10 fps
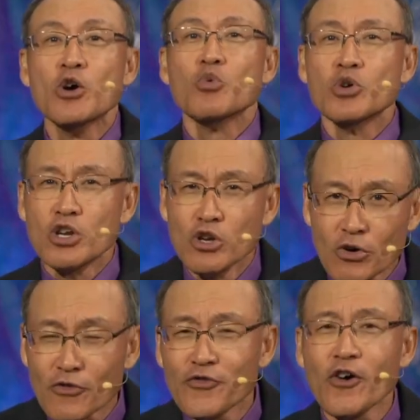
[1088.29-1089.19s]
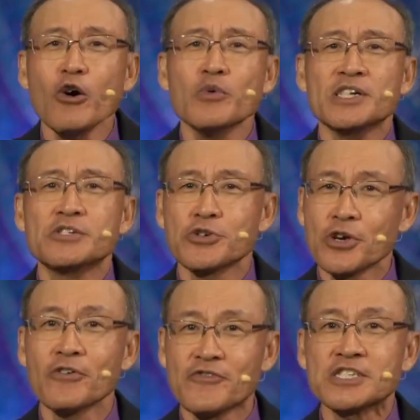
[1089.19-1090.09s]
would look forward to
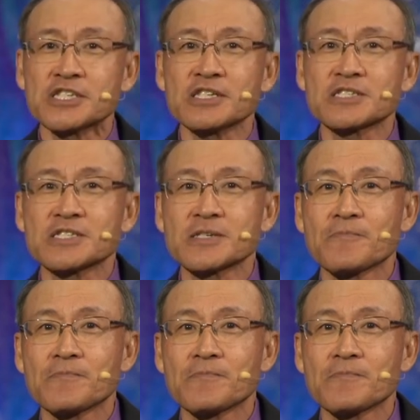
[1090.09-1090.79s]
your visits.